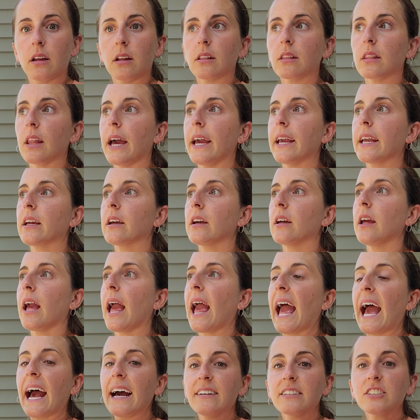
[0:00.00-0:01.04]
Like,
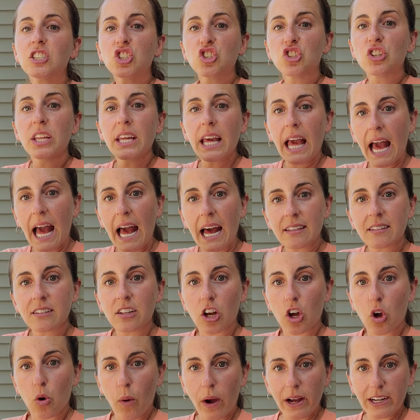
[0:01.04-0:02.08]
actually ask
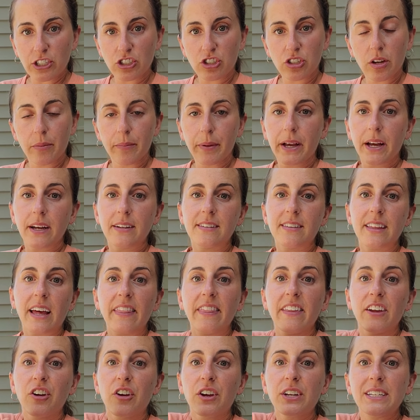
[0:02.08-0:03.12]
a question, because then
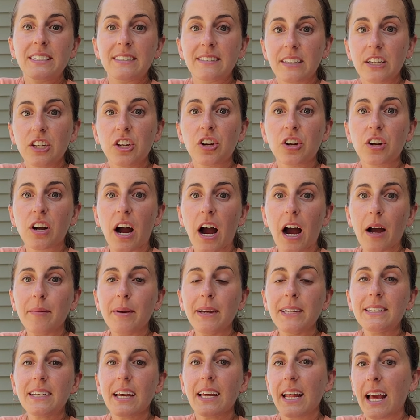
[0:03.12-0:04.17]
they're going to see your
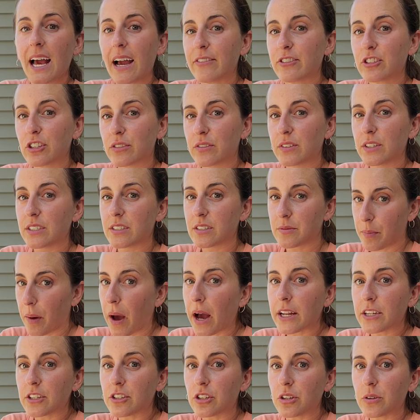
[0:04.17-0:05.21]
comment and have to
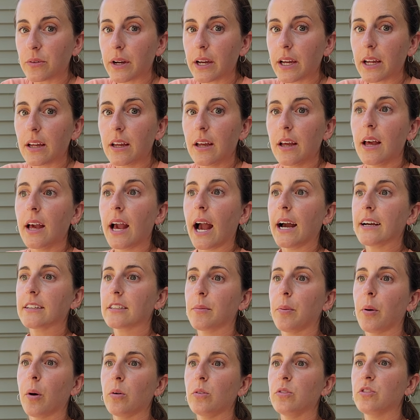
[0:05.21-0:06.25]
respond to it, as
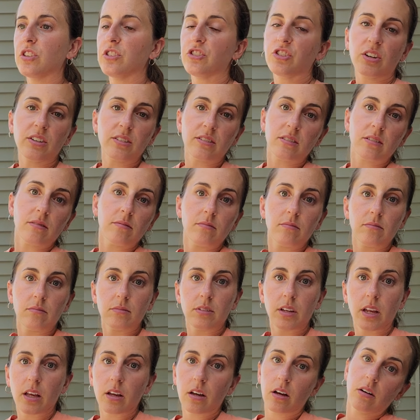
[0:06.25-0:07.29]
opposed to just
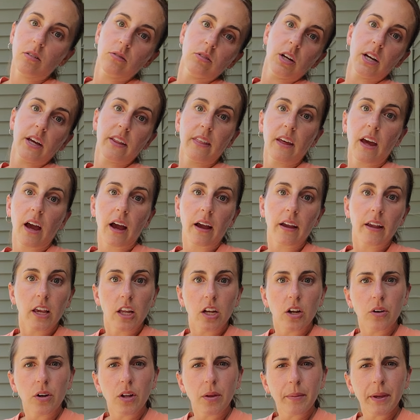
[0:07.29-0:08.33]
saying, oh, look at that. You
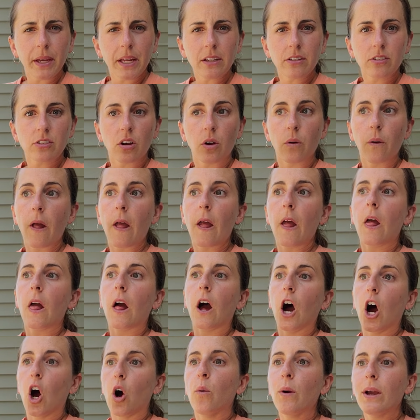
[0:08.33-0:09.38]
know what I mean? So
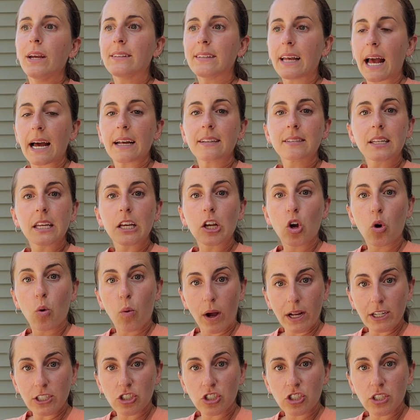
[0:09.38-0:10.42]
always asking
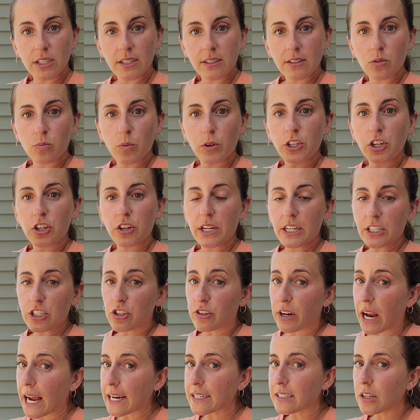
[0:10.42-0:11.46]
questions when you're
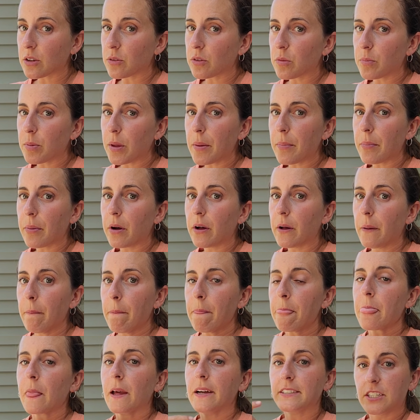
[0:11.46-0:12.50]
interacting with people
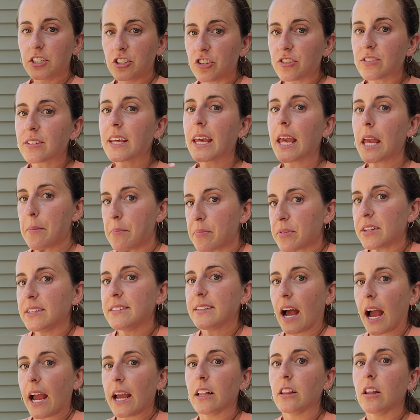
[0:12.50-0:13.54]
to just keep the
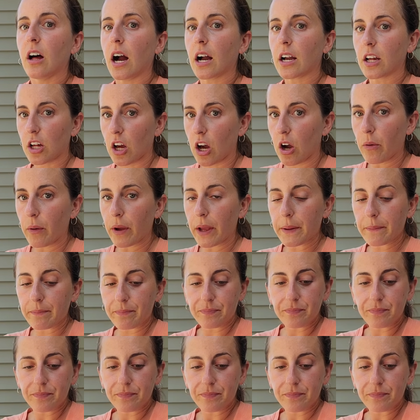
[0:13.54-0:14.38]
dialogue going.